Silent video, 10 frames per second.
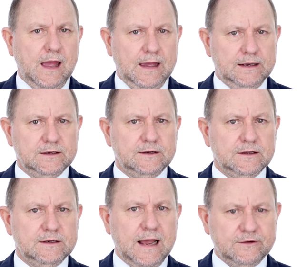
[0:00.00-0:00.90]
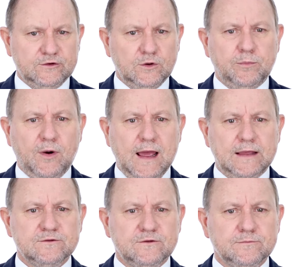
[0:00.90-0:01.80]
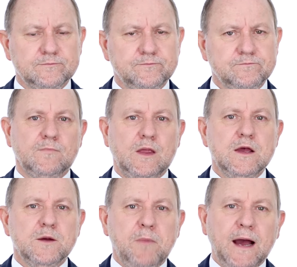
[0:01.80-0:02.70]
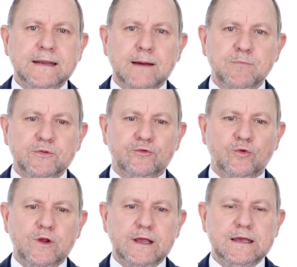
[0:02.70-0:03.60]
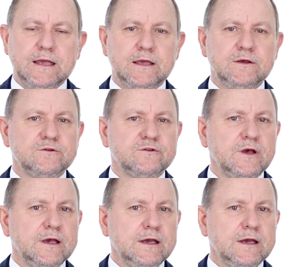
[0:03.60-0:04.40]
and national brands? My number three is